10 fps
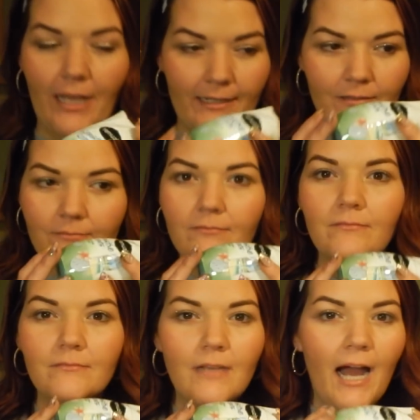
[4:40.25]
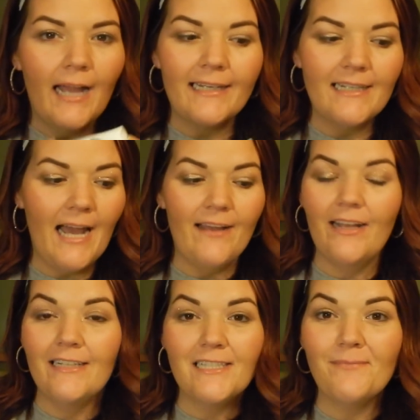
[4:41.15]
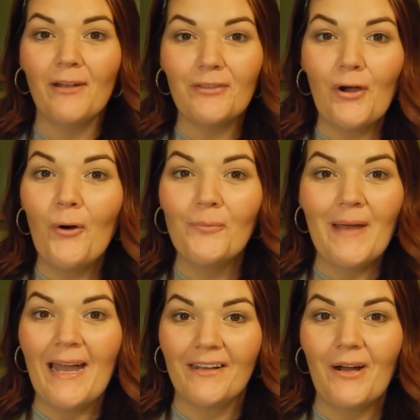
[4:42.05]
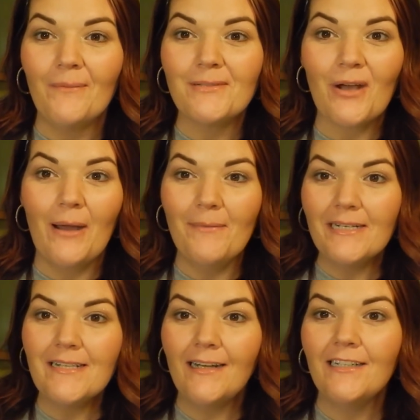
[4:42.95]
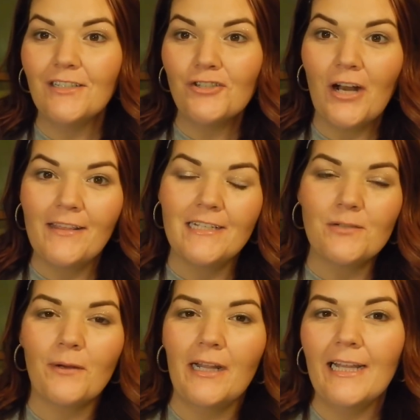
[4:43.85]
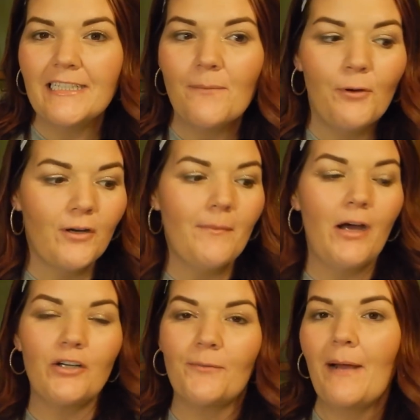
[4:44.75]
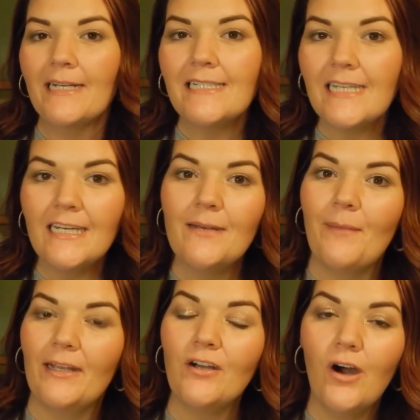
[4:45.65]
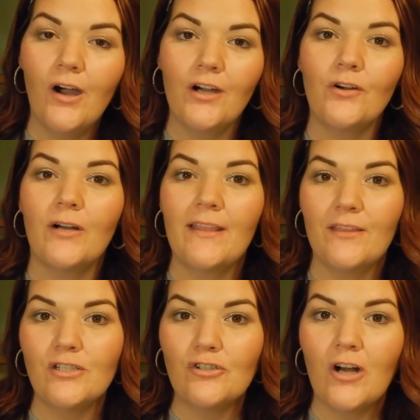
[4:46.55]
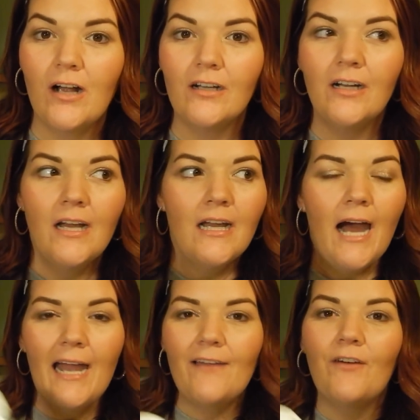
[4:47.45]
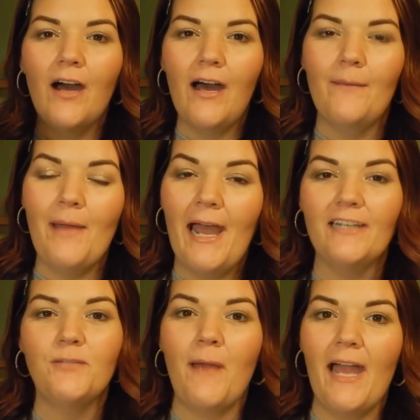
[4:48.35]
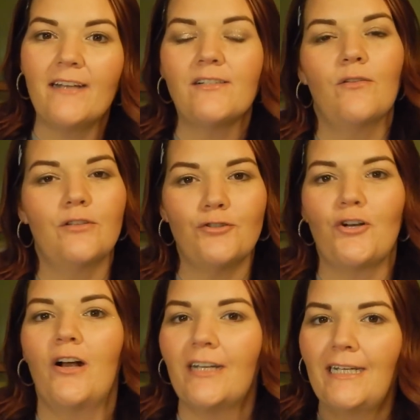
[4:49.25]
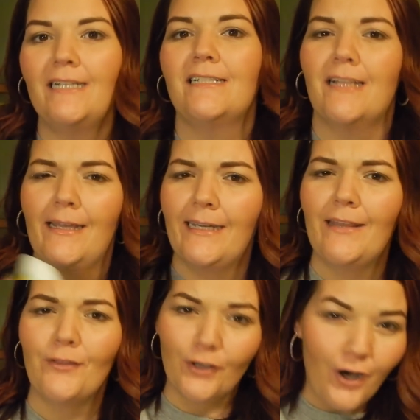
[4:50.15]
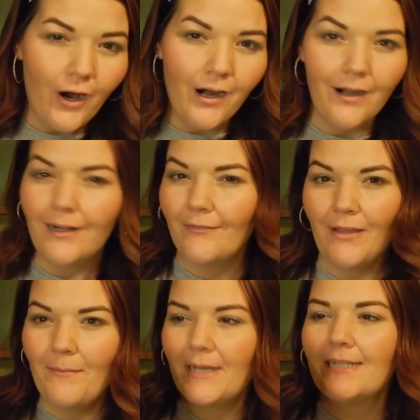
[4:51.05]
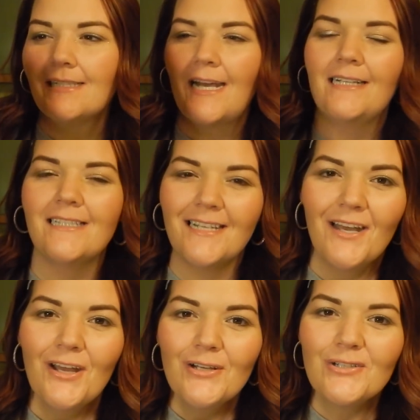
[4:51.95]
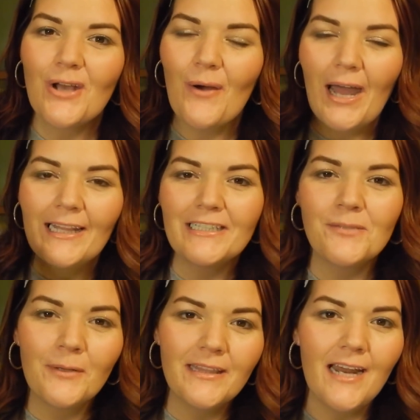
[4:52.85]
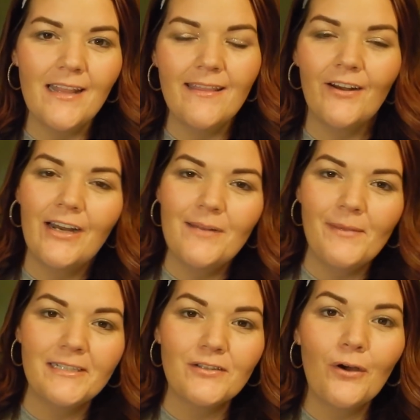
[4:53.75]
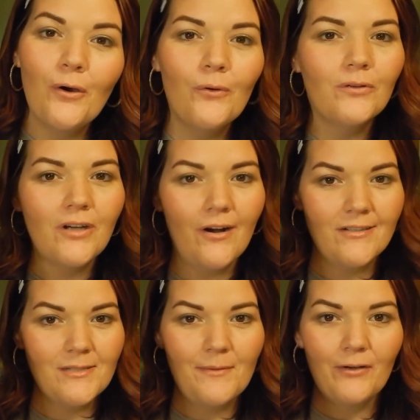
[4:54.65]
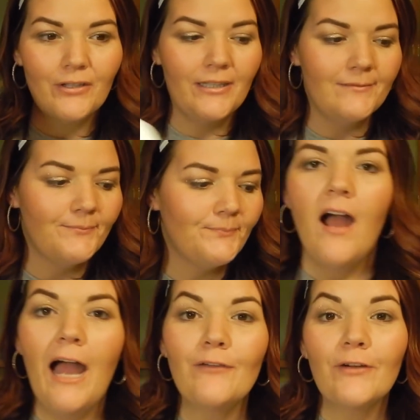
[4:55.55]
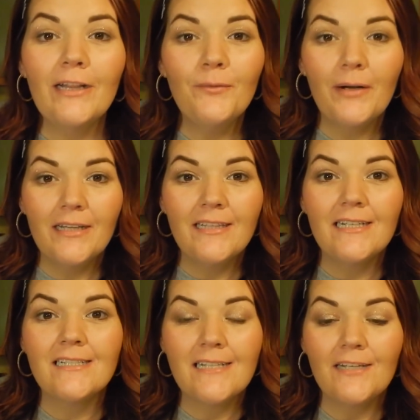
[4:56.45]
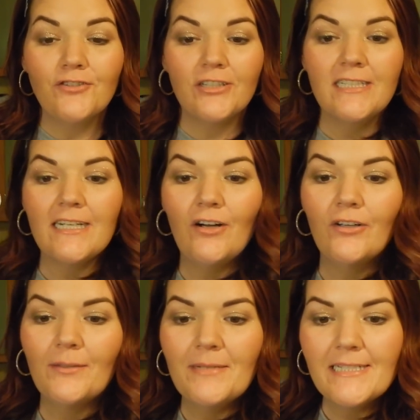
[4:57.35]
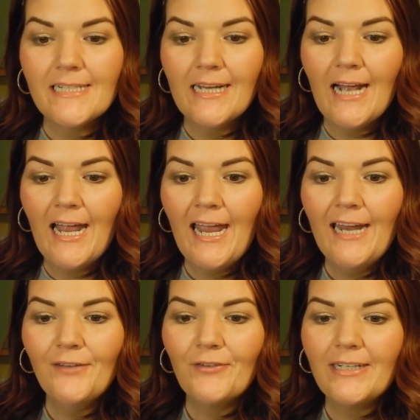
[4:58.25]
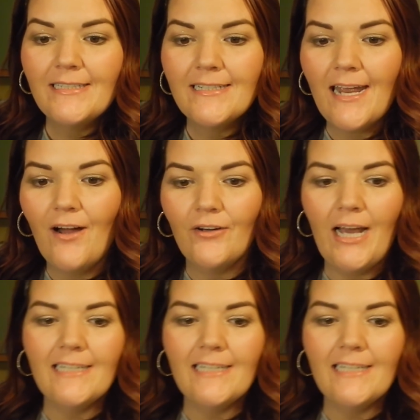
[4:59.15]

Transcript: Like, it smelt the whole bag up. So I'm excited to try this one. I like to put them under my seat in my car or in the trunk. I have a hatchback, so the trunk is like in the car, if that makes sense. So I like to put that in there and it makes the whole car smell good. I really wanted the Excedrin deal. Let me see. I had it written down.